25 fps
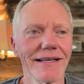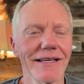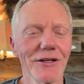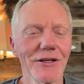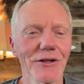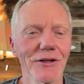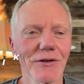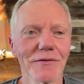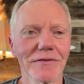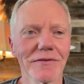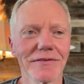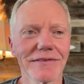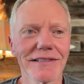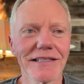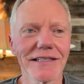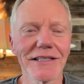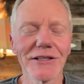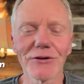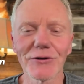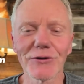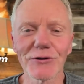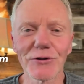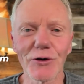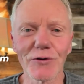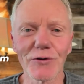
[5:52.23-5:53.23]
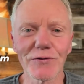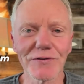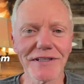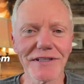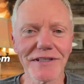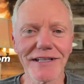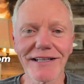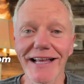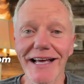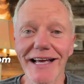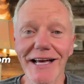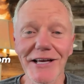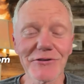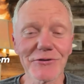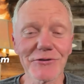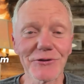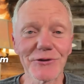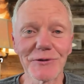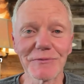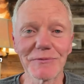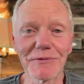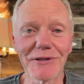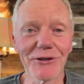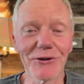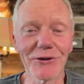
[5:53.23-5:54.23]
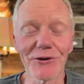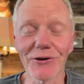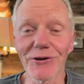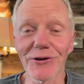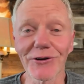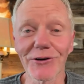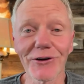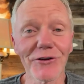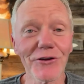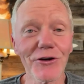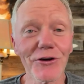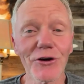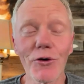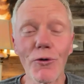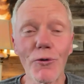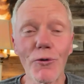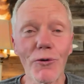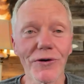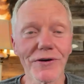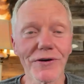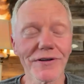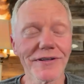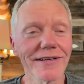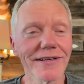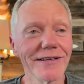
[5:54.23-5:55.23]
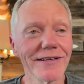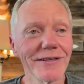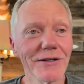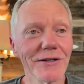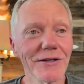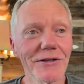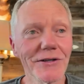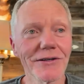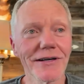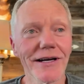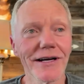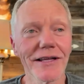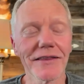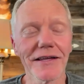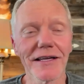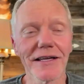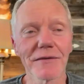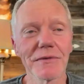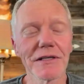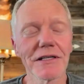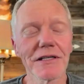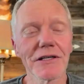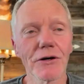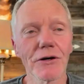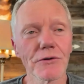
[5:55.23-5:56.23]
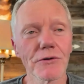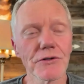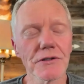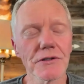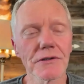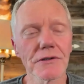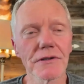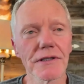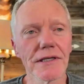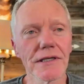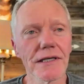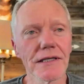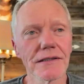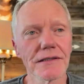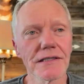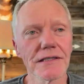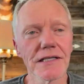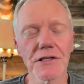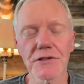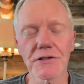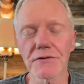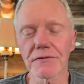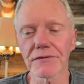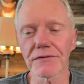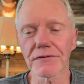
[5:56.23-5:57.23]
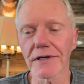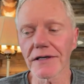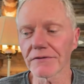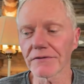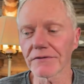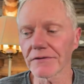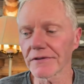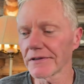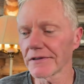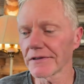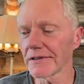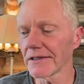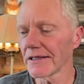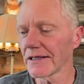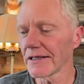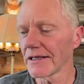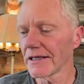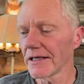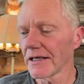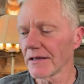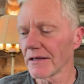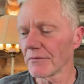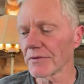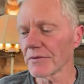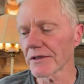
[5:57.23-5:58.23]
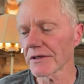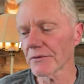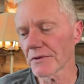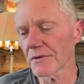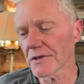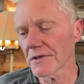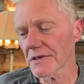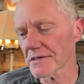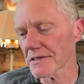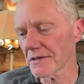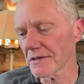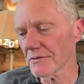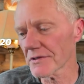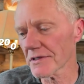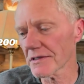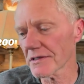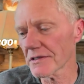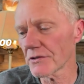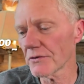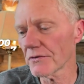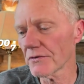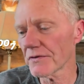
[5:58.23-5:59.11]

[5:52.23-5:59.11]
you know, keeled over in the classroom, you know, or, or the court. You know, I thought I'd be coaching and, and teaching forever, but it was, it was in two